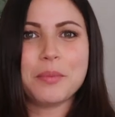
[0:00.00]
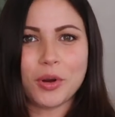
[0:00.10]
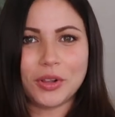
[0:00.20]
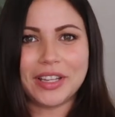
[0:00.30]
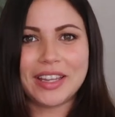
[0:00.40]

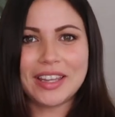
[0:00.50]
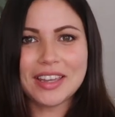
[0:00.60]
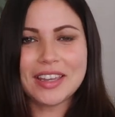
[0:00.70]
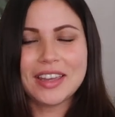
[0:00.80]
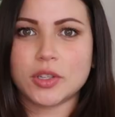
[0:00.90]

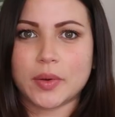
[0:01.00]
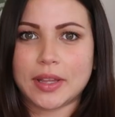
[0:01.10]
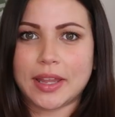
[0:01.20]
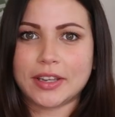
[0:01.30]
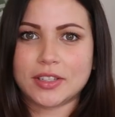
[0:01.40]
pulling. So
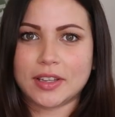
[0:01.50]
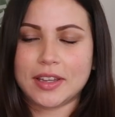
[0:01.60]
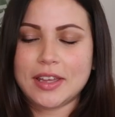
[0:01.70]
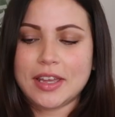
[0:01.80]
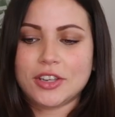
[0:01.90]
I like to